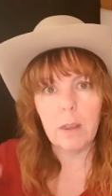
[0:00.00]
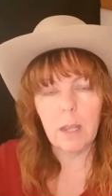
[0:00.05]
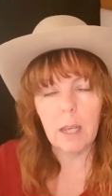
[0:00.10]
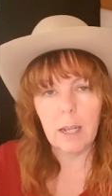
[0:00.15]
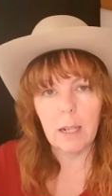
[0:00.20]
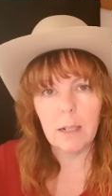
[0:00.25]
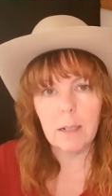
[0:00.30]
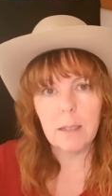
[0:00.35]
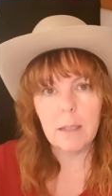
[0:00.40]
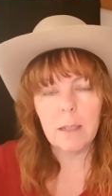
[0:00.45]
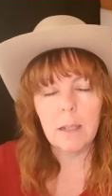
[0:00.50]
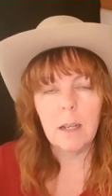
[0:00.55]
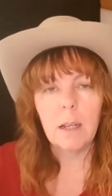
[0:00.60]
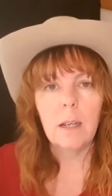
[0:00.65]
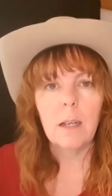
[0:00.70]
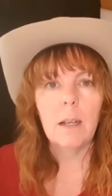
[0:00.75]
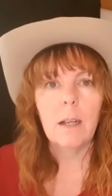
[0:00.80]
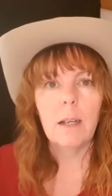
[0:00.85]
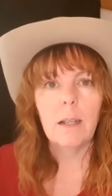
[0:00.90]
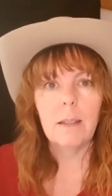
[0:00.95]
things
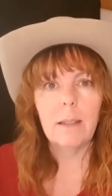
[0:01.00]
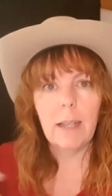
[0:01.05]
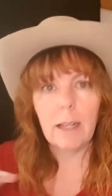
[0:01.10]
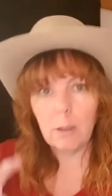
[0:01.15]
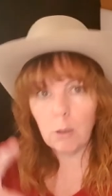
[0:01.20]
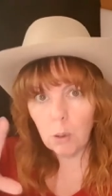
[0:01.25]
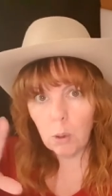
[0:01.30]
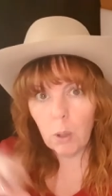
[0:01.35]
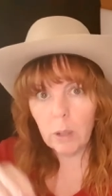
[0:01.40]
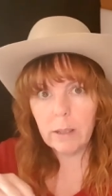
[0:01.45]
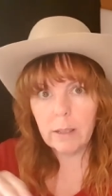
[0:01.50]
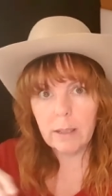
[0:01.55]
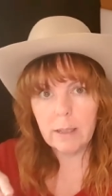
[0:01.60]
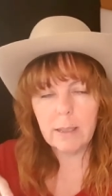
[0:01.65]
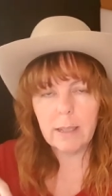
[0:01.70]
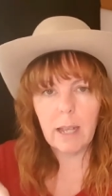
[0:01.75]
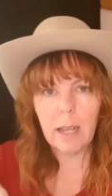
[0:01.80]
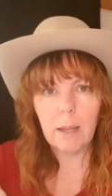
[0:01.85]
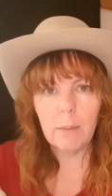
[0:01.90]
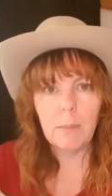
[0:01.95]
that look the
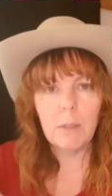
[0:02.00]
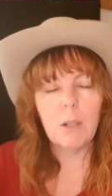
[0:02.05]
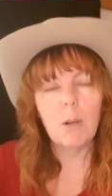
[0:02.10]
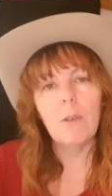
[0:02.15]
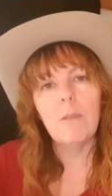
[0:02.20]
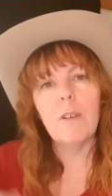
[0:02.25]
same, you know,